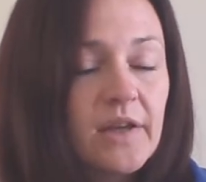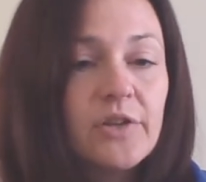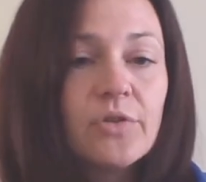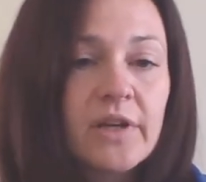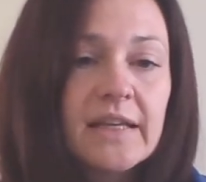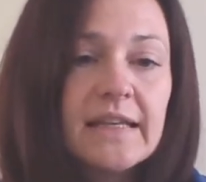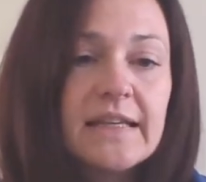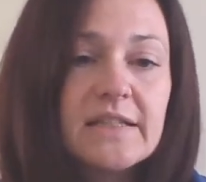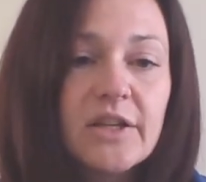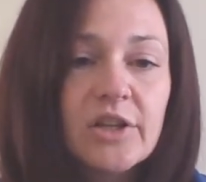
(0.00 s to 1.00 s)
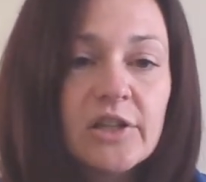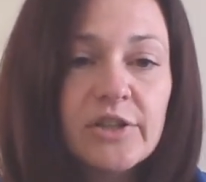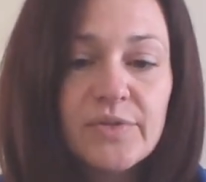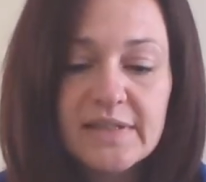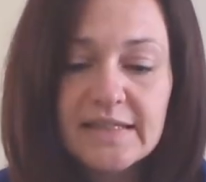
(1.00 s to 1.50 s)
you're going to need a
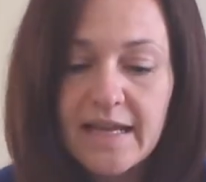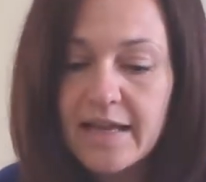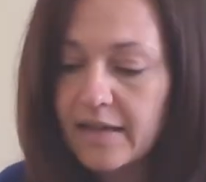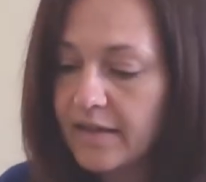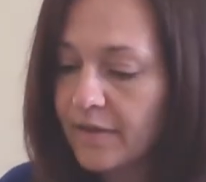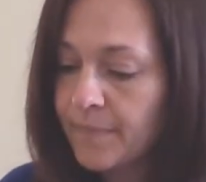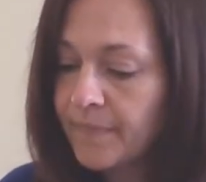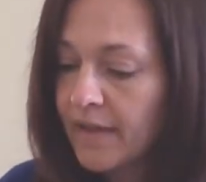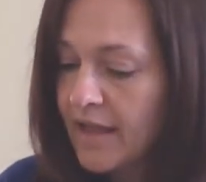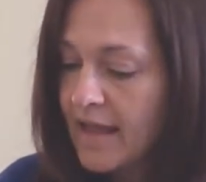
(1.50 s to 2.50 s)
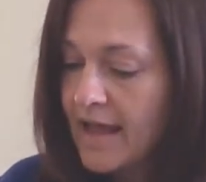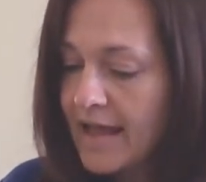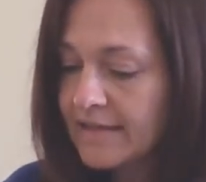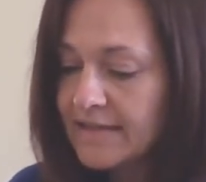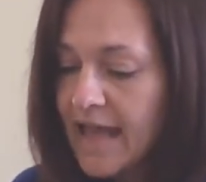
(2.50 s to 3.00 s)
glue stick
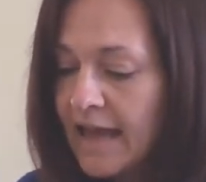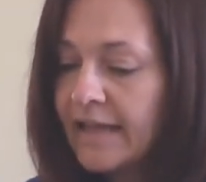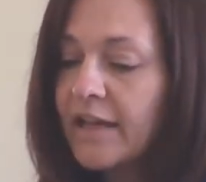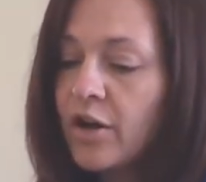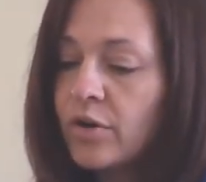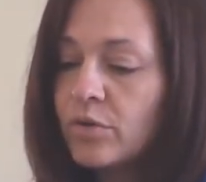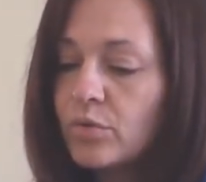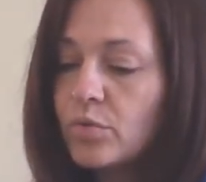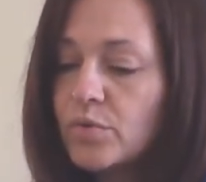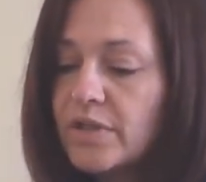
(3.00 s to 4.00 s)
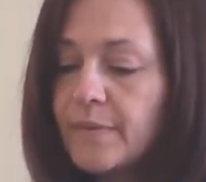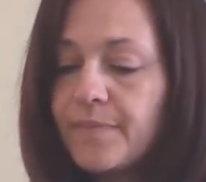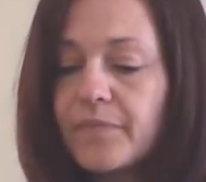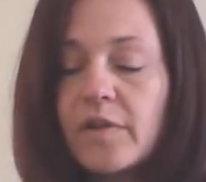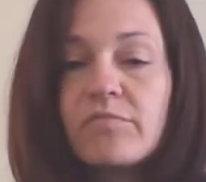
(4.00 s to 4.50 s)
and any old
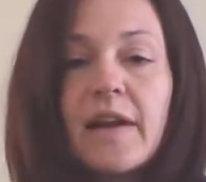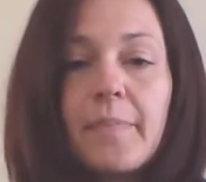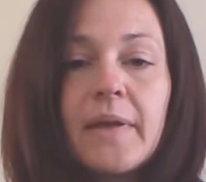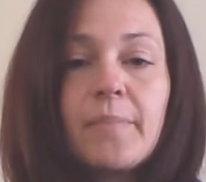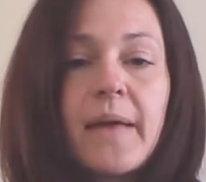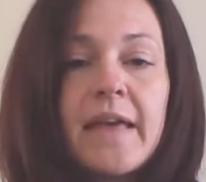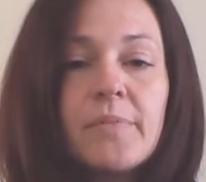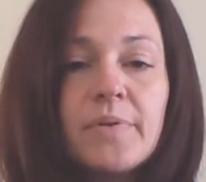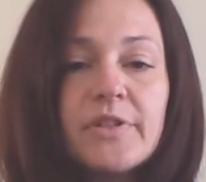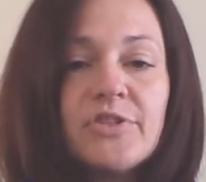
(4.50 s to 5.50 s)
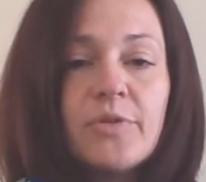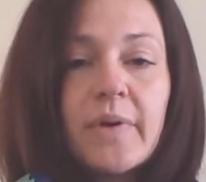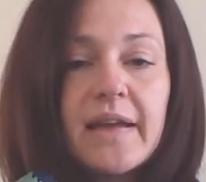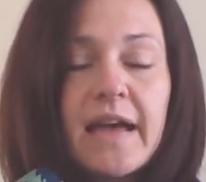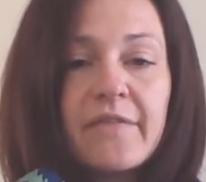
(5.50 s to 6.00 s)
wrapping papers you
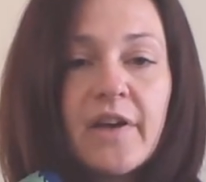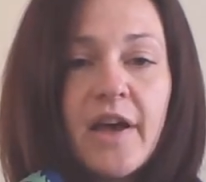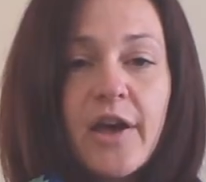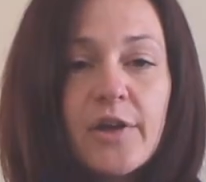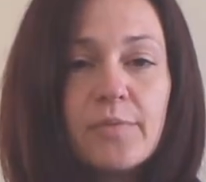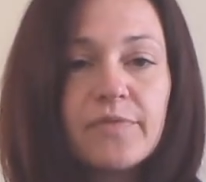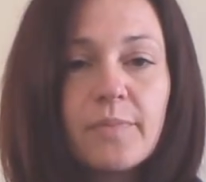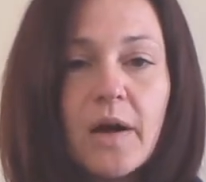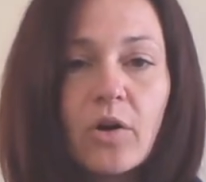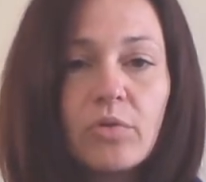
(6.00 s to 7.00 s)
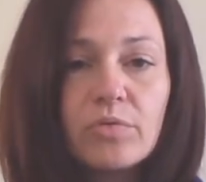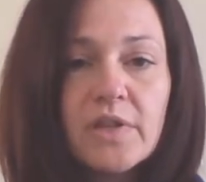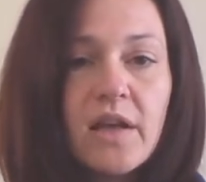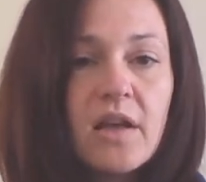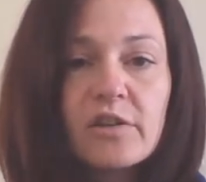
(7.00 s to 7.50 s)
might have at home from old
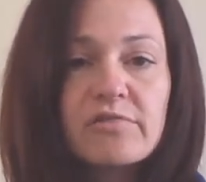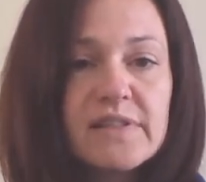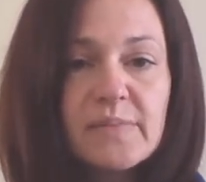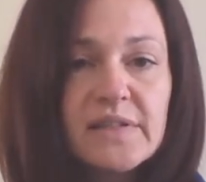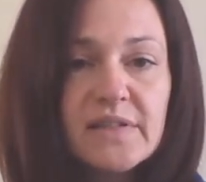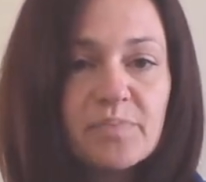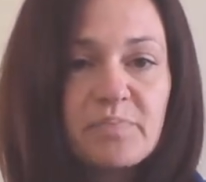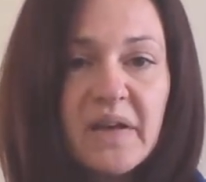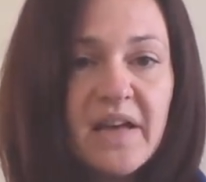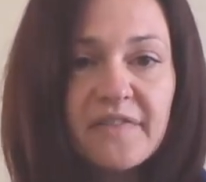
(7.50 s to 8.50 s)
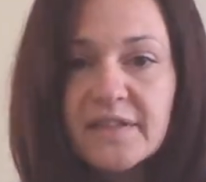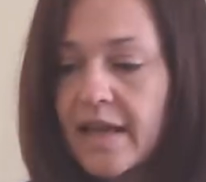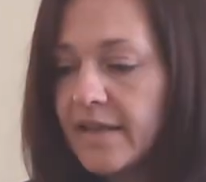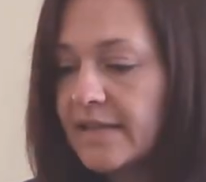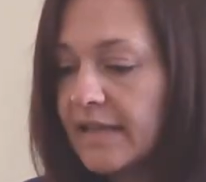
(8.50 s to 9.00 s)
Christmas
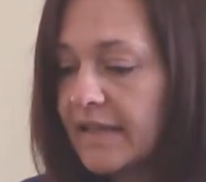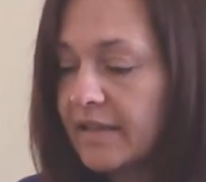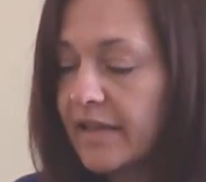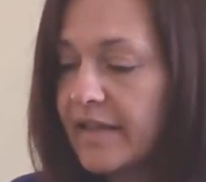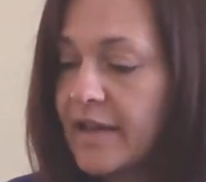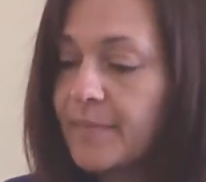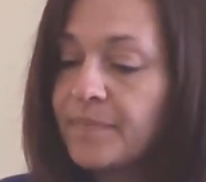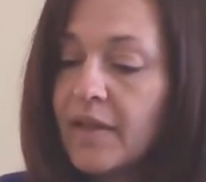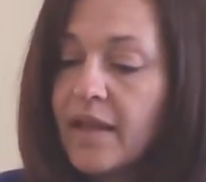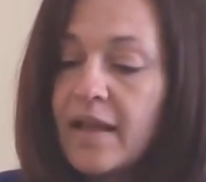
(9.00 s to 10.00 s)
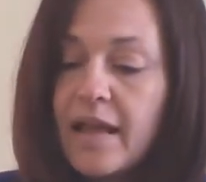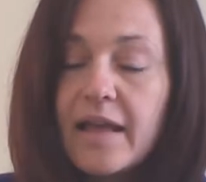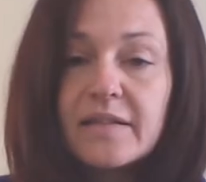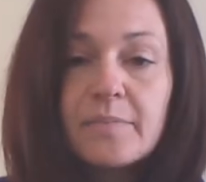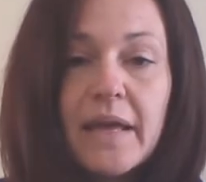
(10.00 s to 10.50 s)
birthdays, anything like that.
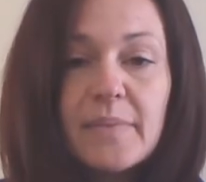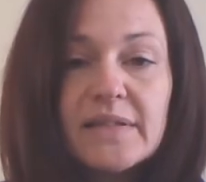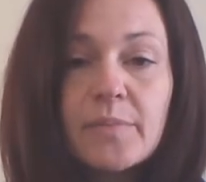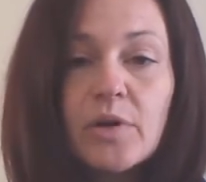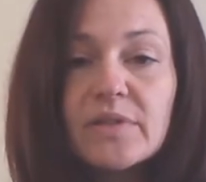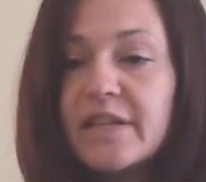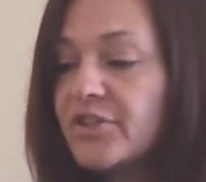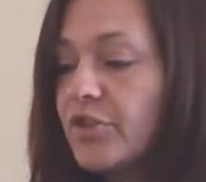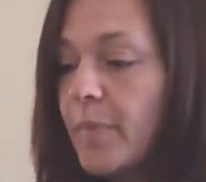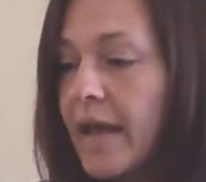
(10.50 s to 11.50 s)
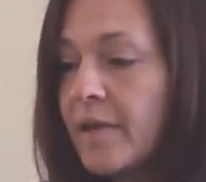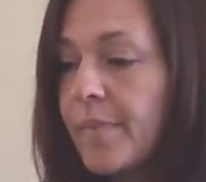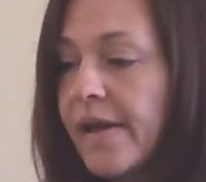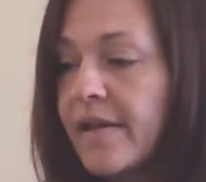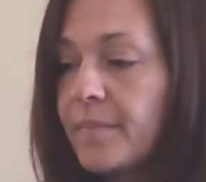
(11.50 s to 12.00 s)
Maybe some old tissue
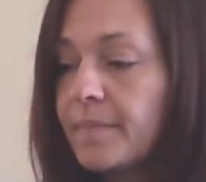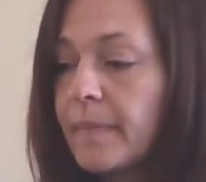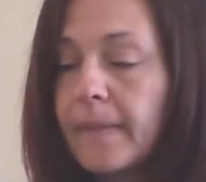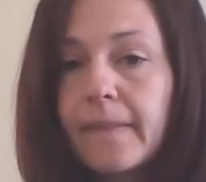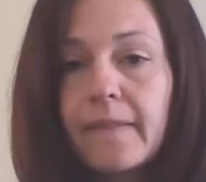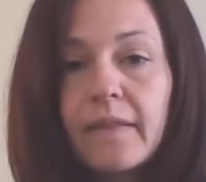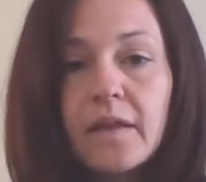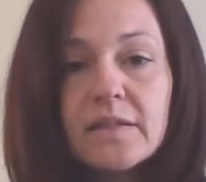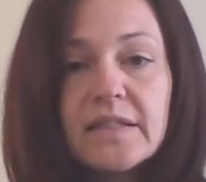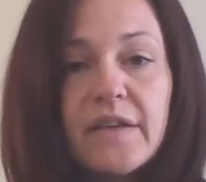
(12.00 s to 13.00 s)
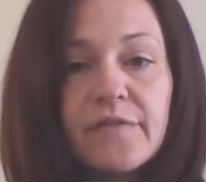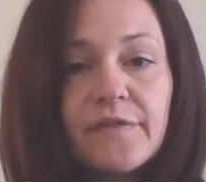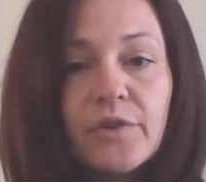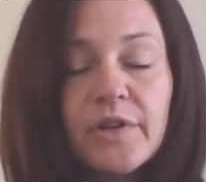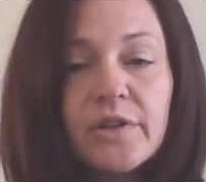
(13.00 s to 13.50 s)
paper, tin
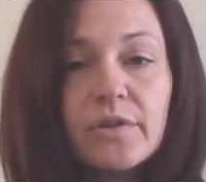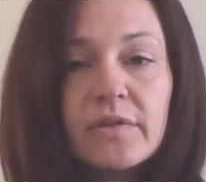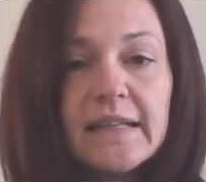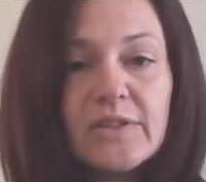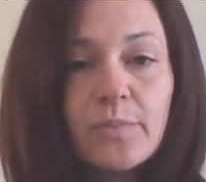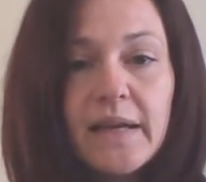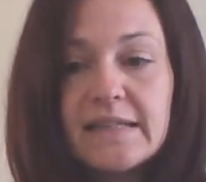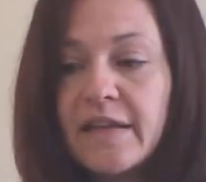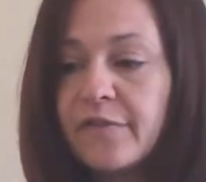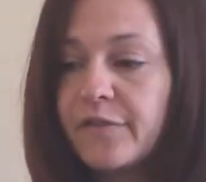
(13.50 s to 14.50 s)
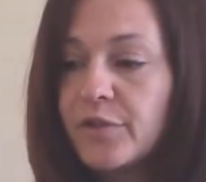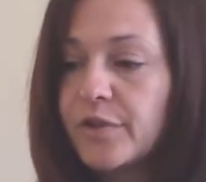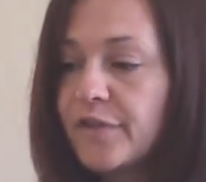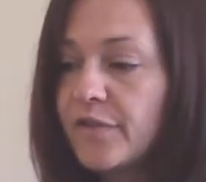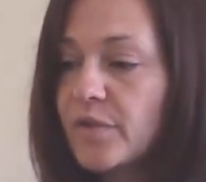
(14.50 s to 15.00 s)
foil, little bit of tin foil
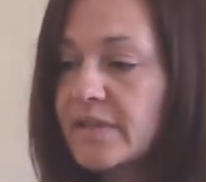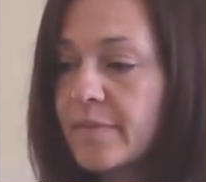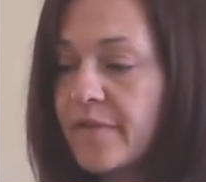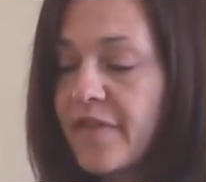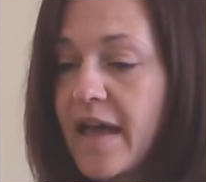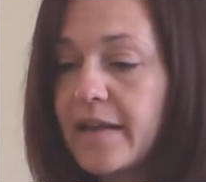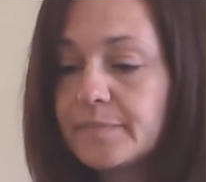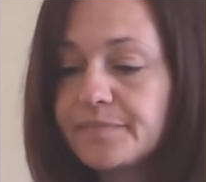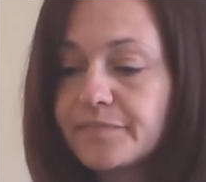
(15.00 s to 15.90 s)
if you've got some of that.